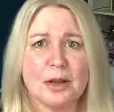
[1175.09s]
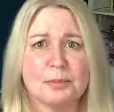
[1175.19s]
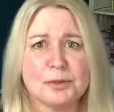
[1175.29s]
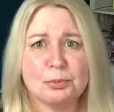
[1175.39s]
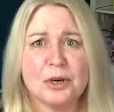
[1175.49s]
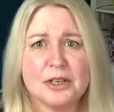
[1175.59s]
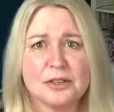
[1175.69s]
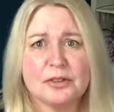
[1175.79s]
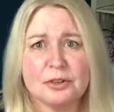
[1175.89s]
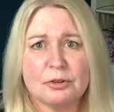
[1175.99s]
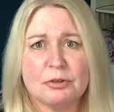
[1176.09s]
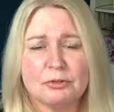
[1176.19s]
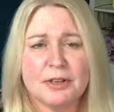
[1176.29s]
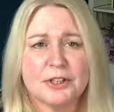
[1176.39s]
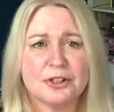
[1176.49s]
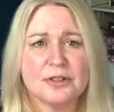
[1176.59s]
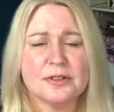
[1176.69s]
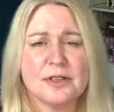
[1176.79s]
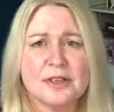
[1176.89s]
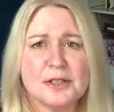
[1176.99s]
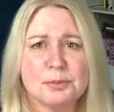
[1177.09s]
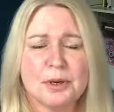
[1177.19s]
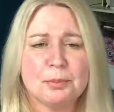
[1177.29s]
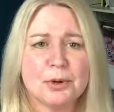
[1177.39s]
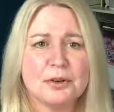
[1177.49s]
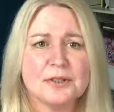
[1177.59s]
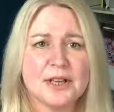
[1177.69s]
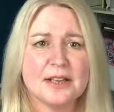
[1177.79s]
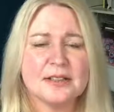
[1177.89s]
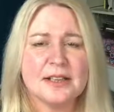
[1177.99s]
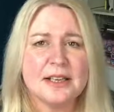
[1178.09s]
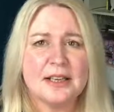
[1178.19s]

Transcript: Sprint, the Google Ventures sprint process.